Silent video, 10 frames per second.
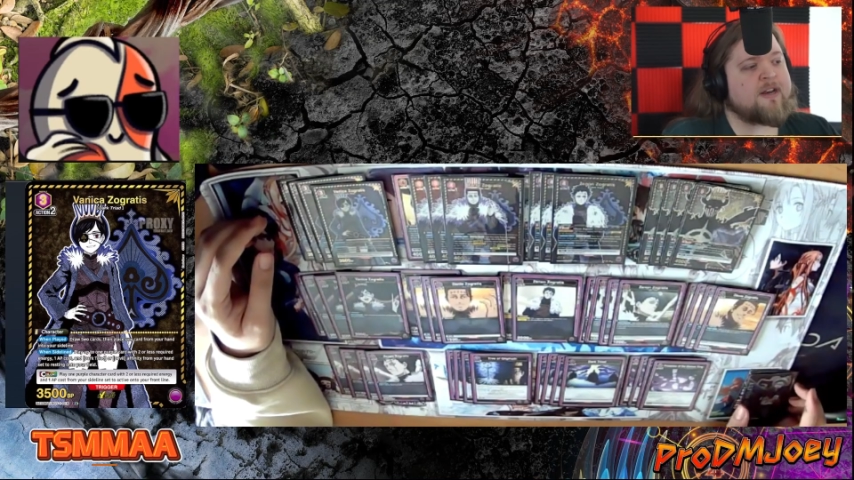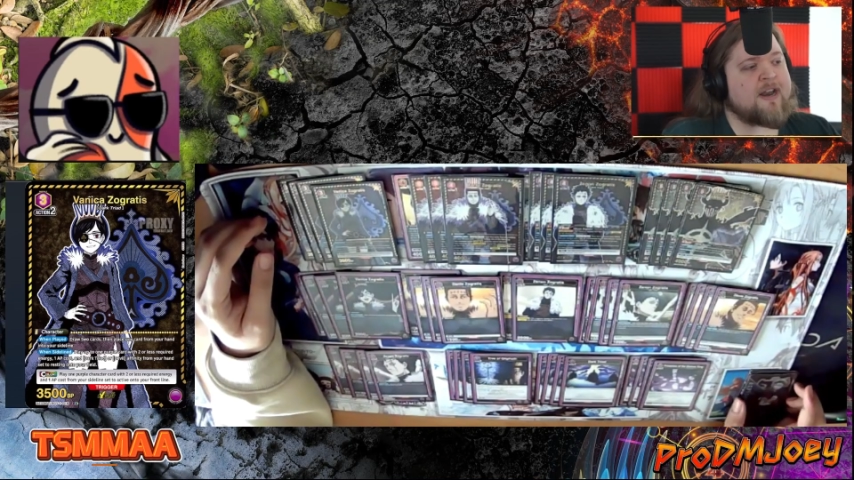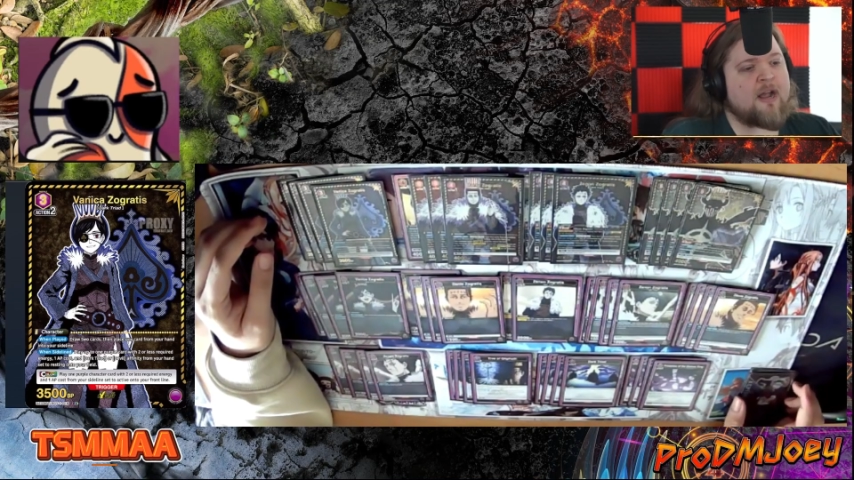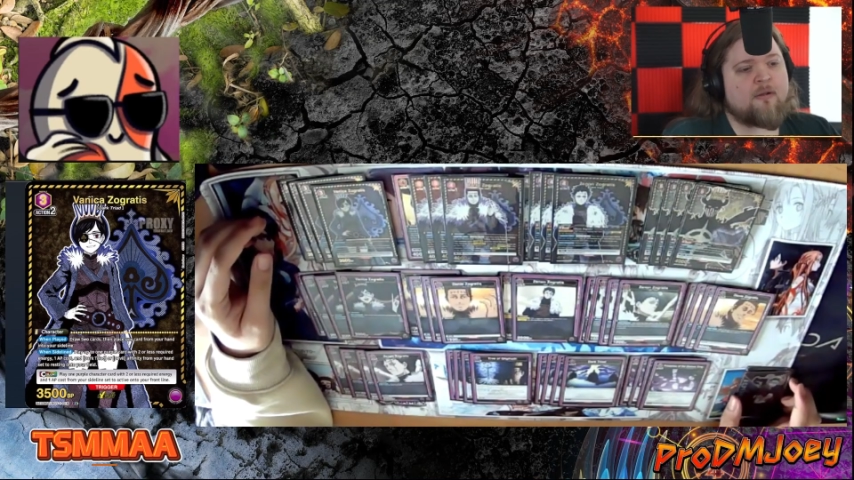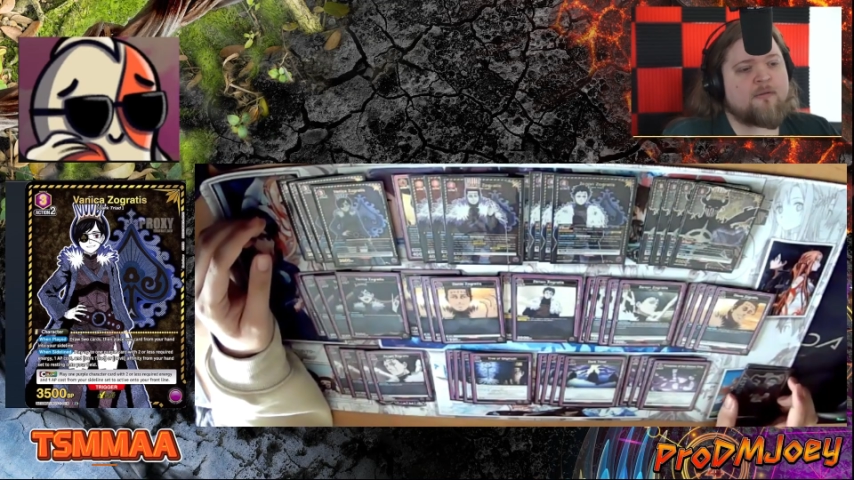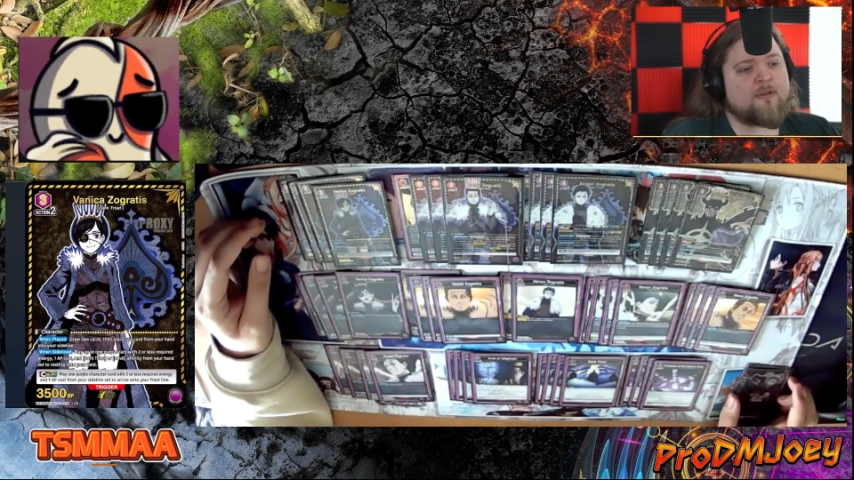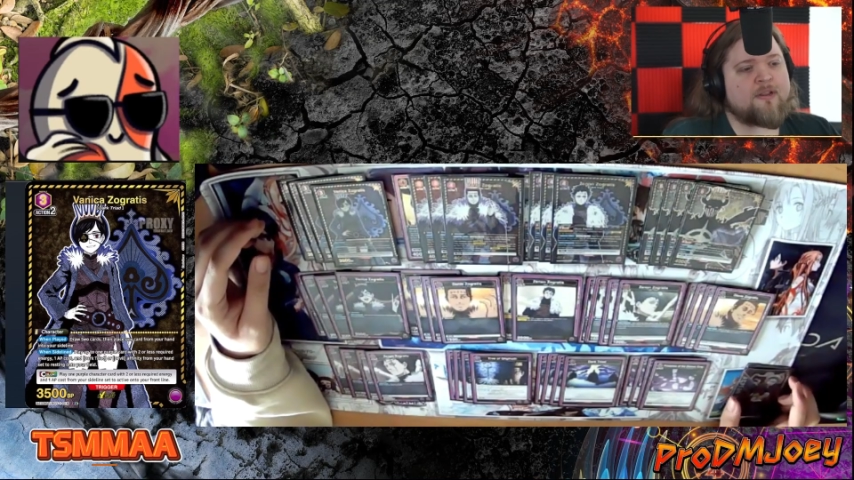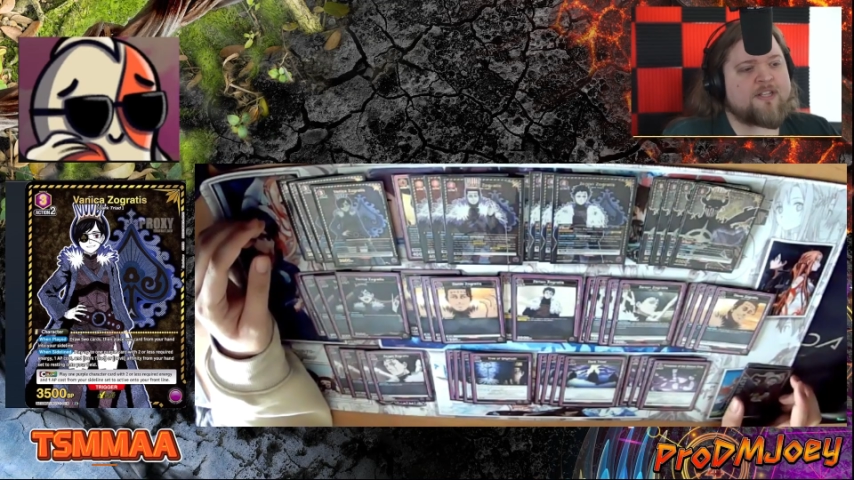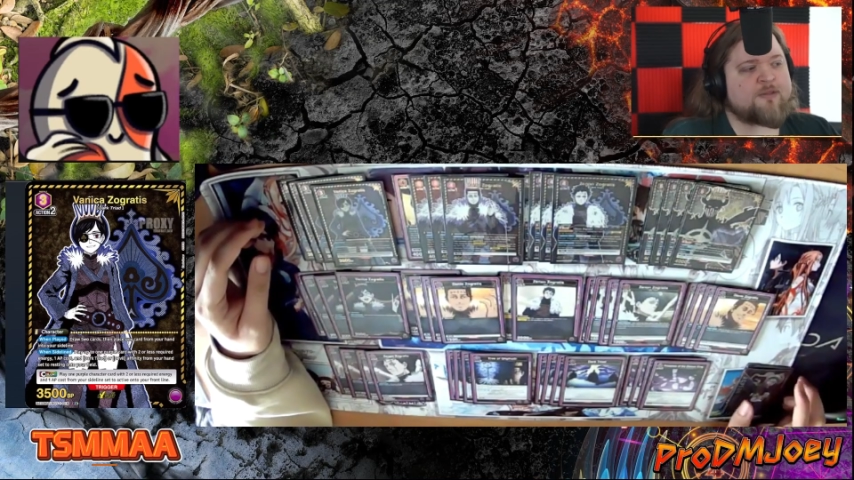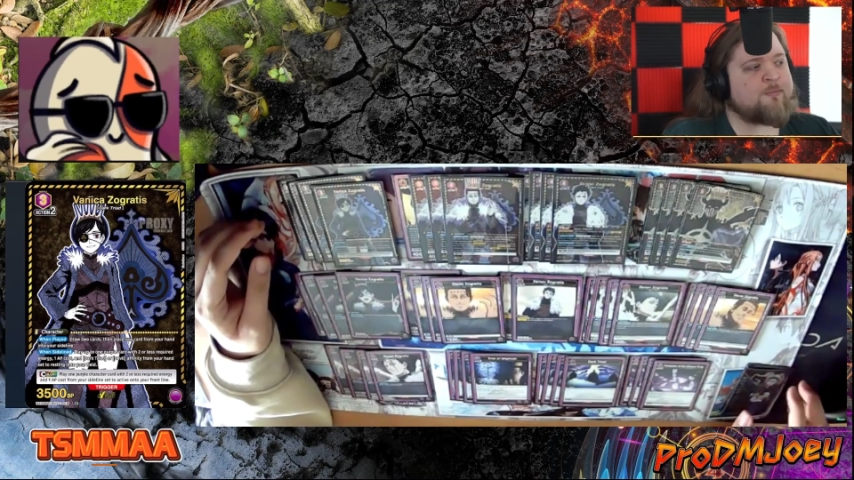Now
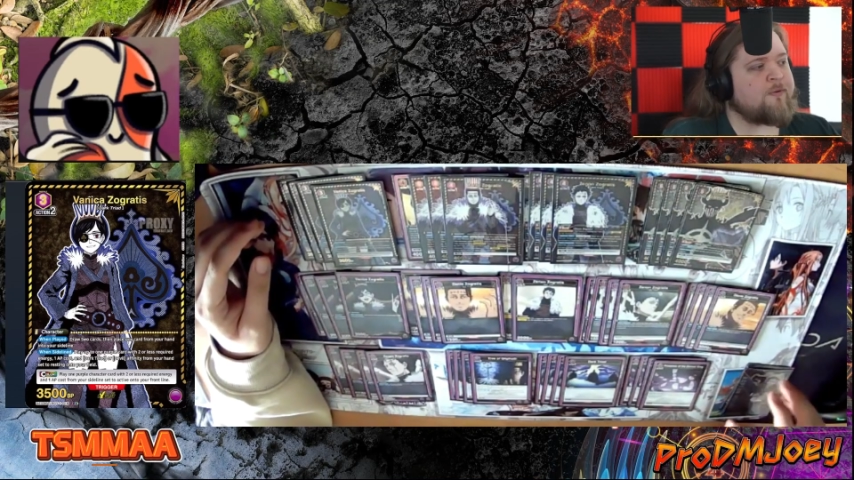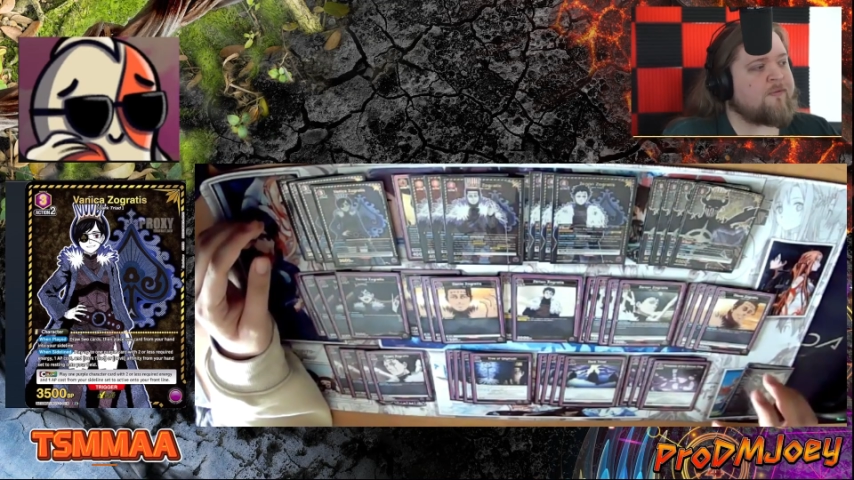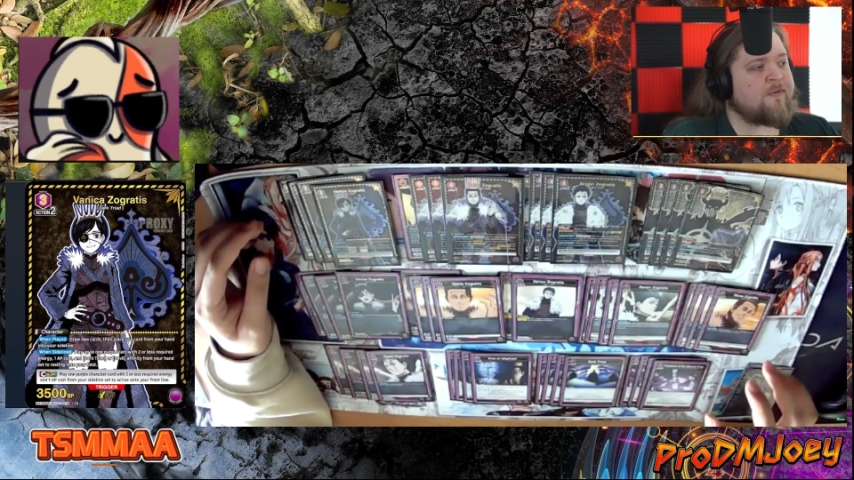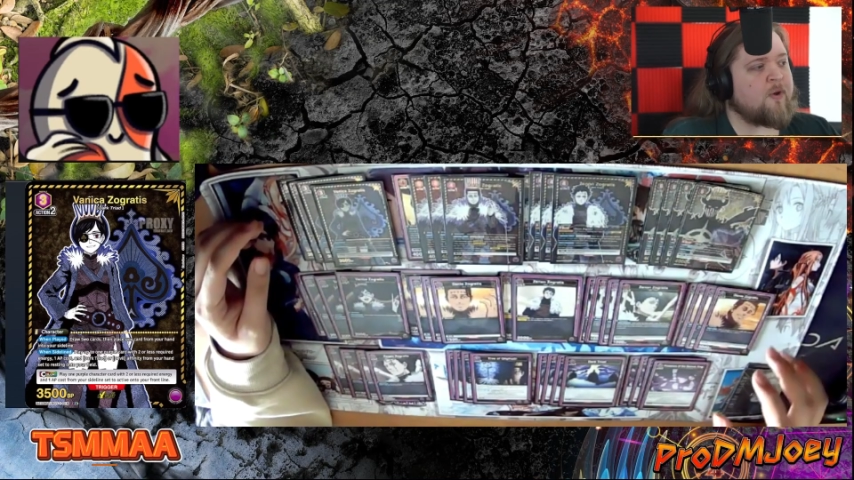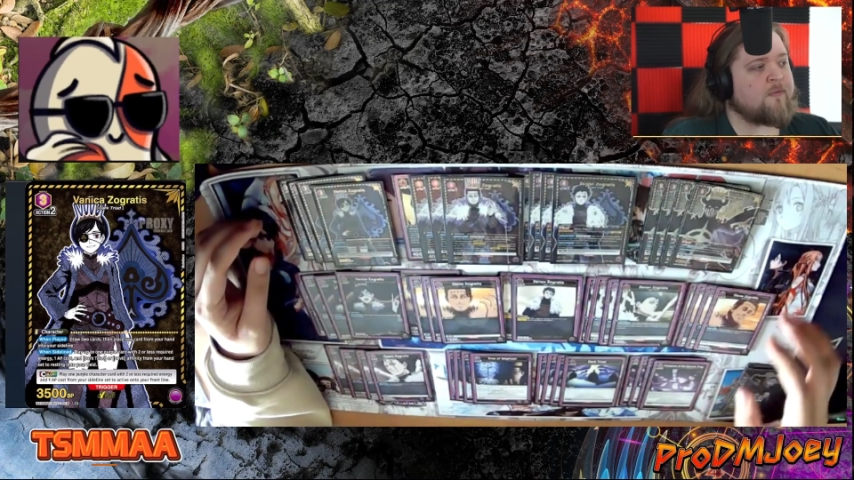let's move